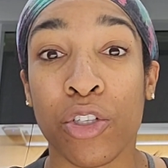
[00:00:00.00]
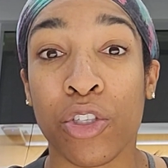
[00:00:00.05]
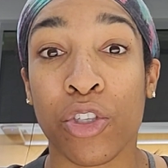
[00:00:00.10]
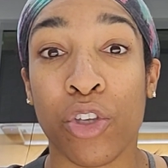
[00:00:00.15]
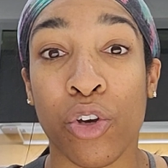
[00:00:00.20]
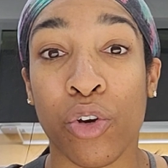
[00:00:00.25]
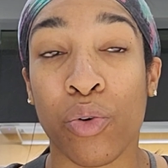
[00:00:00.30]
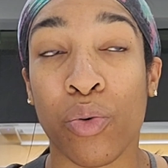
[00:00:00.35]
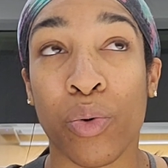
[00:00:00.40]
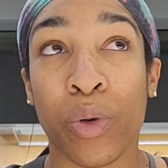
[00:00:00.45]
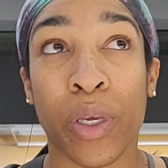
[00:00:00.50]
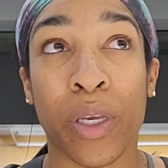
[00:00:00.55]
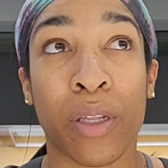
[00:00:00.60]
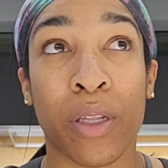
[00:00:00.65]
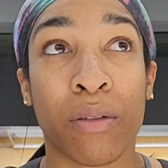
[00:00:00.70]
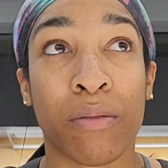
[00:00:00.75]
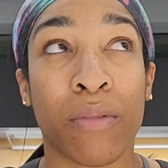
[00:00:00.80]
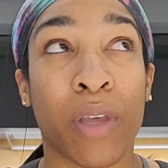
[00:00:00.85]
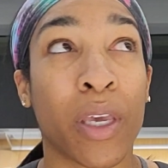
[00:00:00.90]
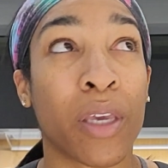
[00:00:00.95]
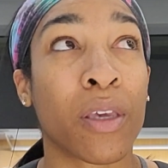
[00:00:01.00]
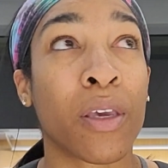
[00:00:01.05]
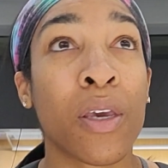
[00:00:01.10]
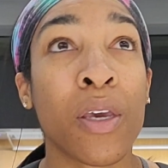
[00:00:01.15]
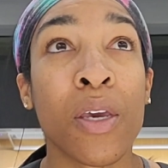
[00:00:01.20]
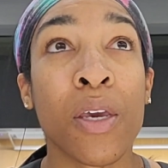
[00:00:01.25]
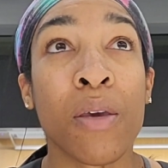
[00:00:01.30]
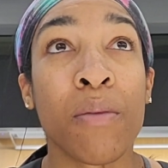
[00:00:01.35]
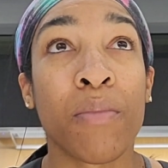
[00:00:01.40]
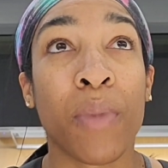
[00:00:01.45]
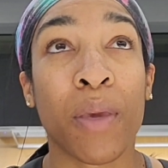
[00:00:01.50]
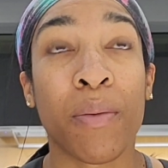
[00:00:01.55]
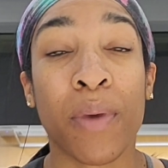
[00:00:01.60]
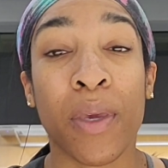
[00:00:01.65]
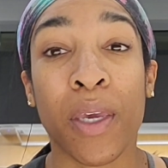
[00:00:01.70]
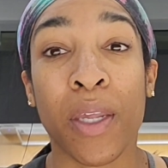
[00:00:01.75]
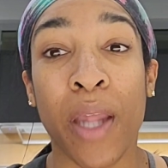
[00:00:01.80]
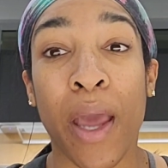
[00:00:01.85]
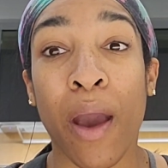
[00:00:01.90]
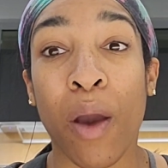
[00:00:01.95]
So in like
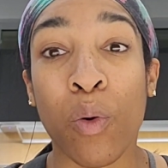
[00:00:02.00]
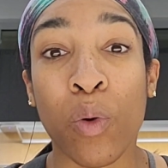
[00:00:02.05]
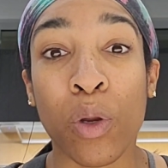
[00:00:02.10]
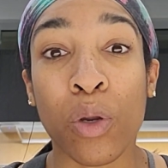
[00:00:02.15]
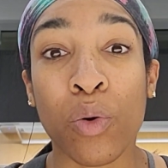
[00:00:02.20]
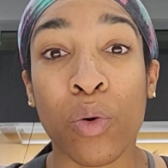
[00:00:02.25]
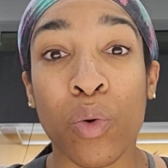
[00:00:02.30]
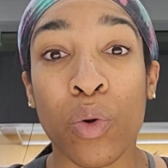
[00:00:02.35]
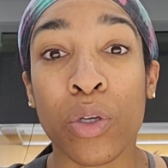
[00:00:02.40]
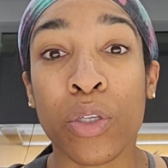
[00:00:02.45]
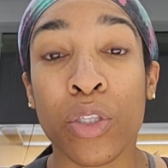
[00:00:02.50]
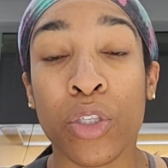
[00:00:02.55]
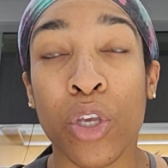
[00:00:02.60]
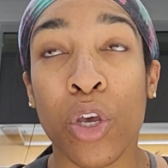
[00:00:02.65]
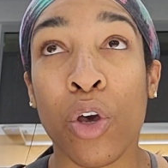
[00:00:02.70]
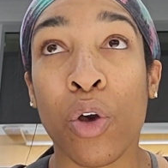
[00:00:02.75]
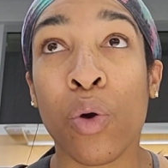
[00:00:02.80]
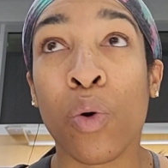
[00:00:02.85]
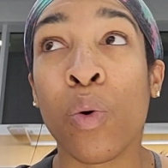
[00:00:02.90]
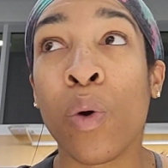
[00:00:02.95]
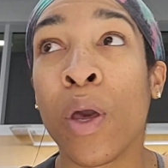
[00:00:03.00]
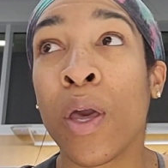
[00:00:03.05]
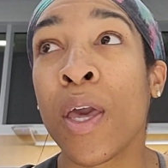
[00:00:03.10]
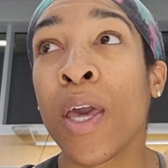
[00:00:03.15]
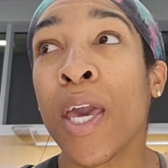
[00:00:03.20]
maybe an hour or so.